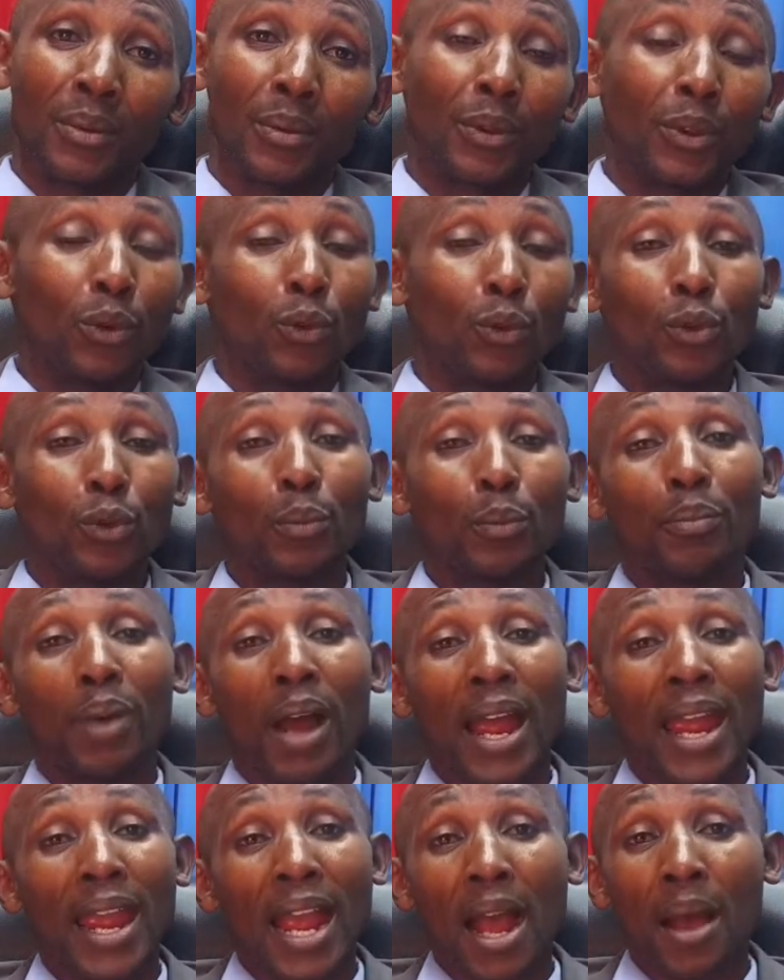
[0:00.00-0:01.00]
We would
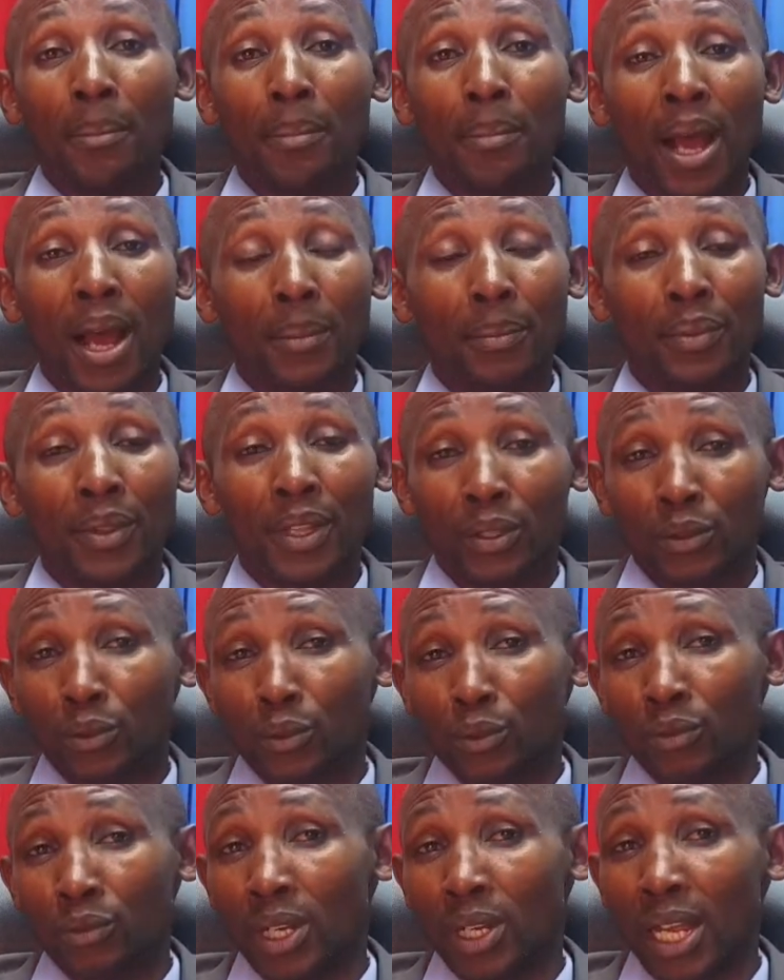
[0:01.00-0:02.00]
buy a bulb
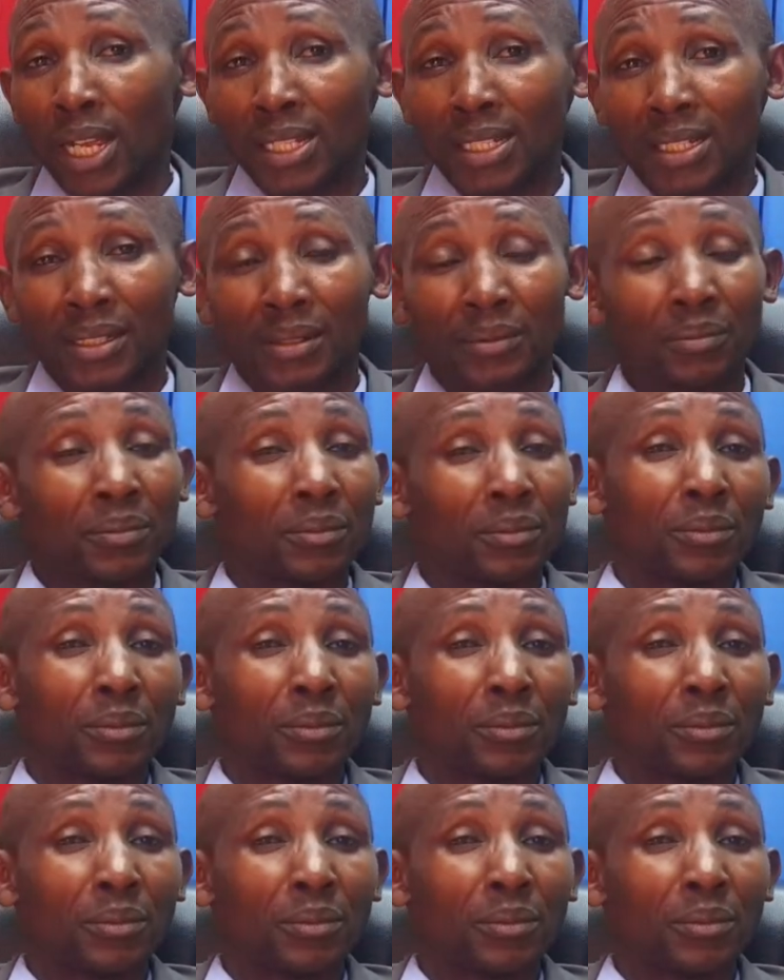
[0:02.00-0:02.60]
that would last